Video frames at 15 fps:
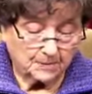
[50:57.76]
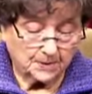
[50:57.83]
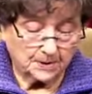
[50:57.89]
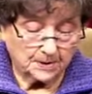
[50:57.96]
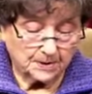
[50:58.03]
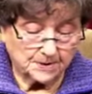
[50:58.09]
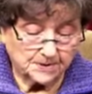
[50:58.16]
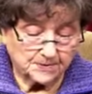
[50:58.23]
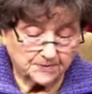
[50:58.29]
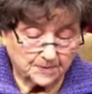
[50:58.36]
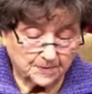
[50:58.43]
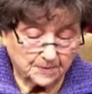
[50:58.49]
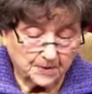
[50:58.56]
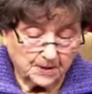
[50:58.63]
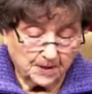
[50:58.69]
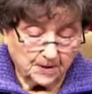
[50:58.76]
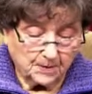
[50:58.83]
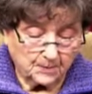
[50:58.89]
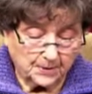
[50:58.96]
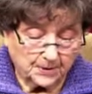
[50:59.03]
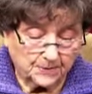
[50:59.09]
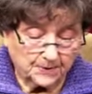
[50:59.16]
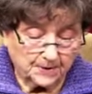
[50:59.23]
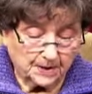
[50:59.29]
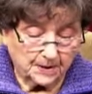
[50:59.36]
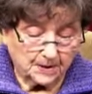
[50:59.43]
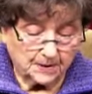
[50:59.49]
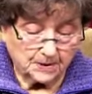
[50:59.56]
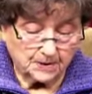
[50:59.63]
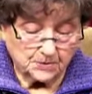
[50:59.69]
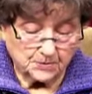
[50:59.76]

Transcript: From Mullins from Breathitt